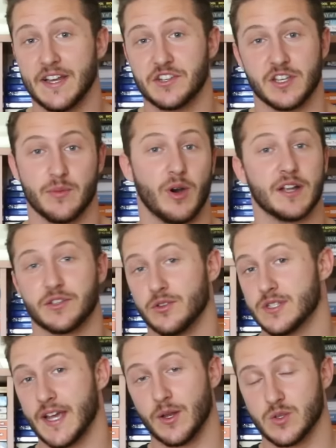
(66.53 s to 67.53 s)
each, and you might do
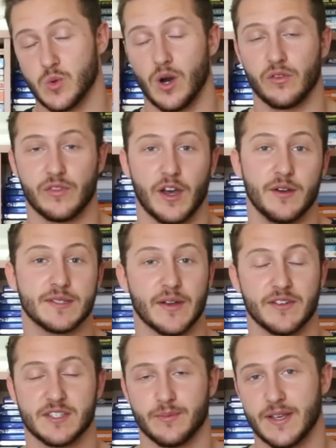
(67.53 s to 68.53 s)
10 or 12 of those
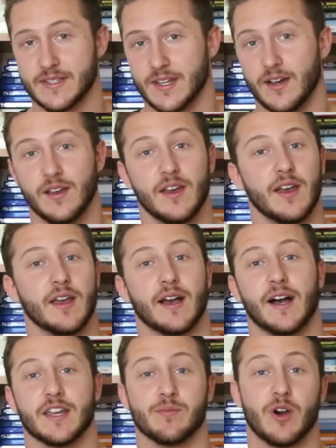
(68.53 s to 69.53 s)
every semester.
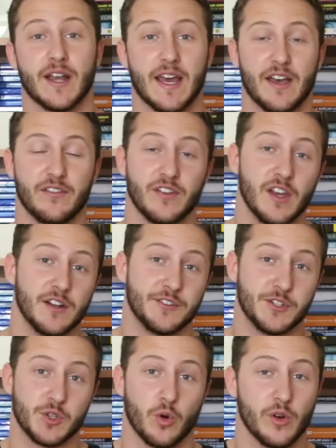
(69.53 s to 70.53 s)
You might have
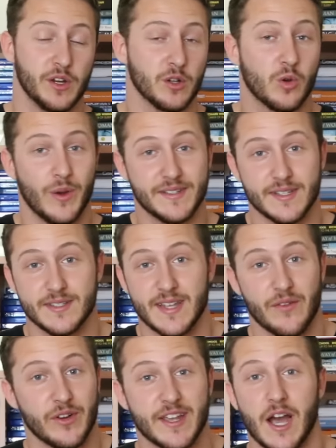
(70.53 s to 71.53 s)
tutorial quizzes
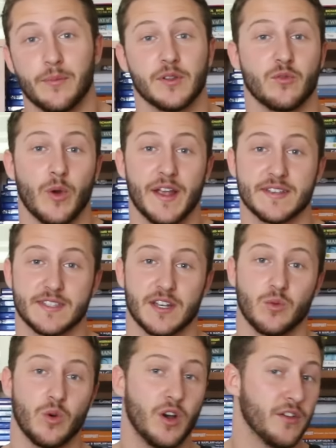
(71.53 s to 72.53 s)
every couple of weeks that
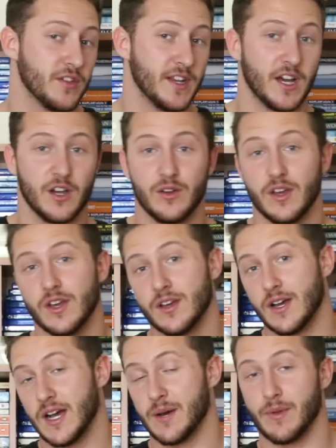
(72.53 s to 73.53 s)
are worth,
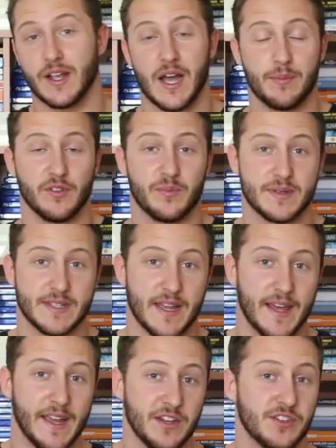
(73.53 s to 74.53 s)
a couple of
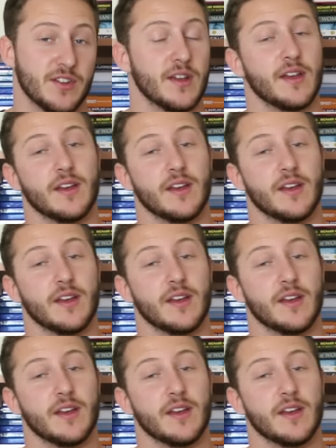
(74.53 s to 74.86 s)
percent each.